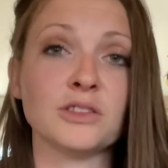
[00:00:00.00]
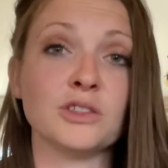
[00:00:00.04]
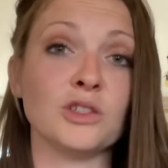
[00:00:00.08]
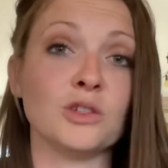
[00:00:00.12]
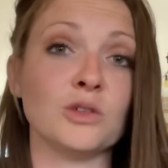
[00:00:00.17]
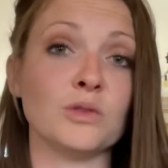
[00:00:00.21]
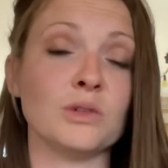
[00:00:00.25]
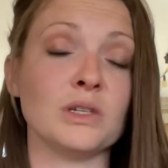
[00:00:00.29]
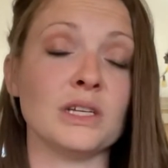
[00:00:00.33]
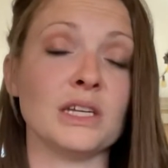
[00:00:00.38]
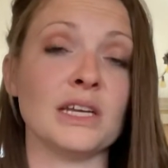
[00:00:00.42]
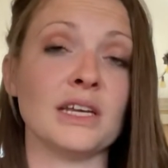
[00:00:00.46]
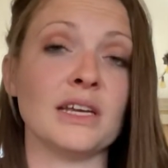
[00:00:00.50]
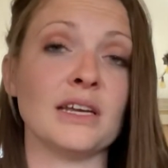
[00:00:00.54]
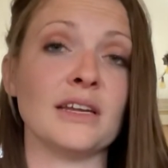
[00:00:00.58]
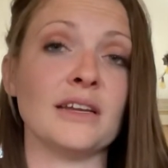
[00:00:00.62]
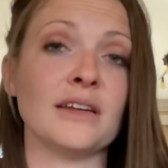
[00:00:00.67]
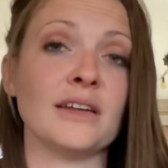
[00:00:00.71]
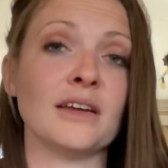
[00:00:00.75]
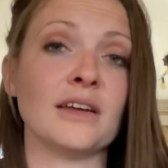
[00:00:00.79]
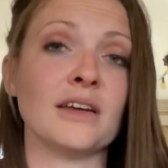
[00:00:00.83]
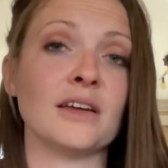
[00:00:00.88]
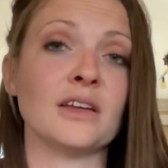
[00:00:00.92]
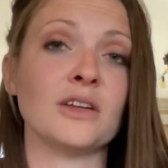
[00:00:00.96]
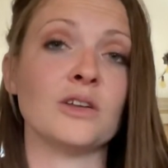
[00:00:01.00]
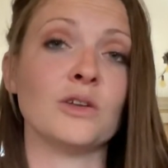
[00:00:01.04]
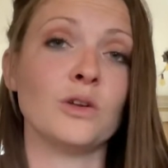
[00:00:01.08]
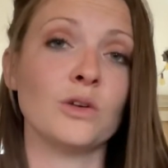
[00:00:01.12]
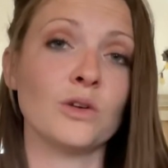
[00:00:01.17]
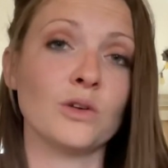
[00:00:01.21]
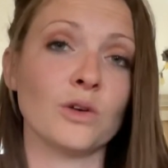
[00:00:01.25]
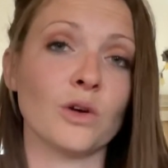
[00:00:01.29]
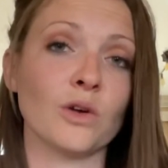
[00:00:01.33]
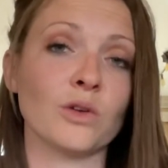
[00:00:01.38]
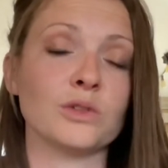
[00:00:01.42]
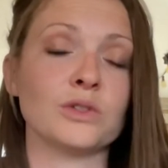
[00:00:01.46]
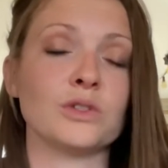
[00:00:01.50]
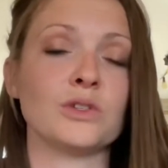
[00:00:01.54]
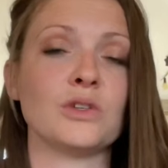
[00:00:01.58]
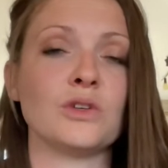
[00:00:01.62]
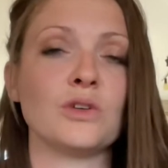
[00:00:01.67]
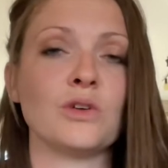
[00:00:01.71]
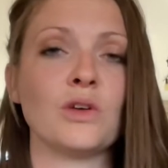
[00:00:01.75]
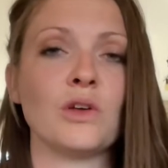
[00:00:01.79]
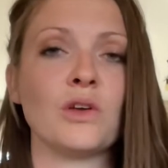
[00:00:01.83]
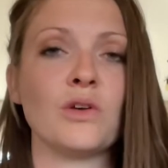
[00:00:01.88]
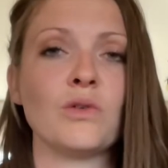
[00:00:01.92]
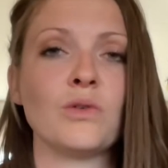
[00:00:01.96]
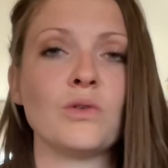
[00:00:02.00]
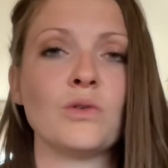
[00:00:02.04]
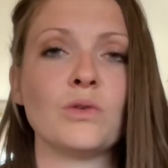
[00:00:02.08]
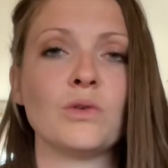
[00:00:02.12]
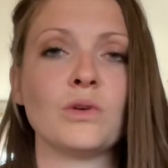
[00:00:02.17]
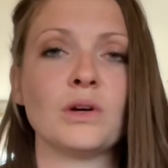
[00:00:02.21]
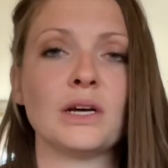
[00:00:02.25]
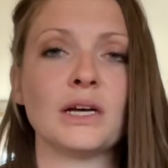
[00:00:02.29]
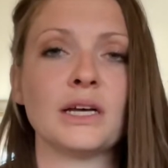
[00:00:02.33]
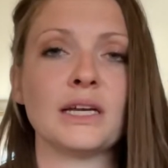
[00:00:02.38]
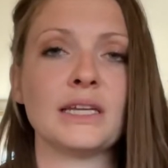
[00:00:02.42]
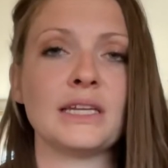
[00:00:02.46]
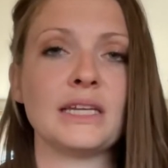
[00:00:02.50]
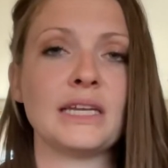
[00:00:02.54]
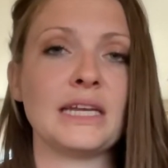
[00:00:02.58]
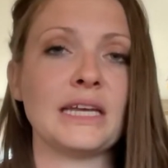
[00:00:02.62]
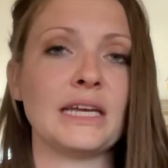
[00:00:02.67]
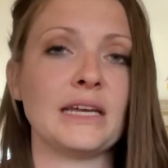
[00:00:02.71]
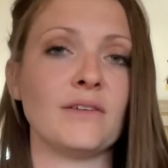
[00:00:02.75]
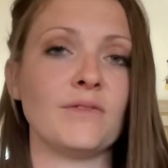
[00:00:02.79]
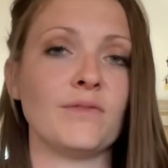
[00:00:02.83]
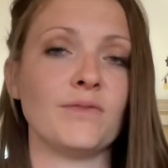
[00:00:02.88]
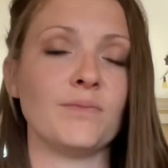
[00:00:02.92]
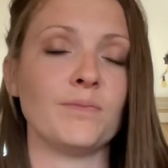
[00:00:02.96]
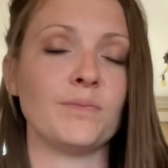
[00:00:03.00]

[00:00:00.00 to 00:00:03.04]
Do you need noodles? Do you need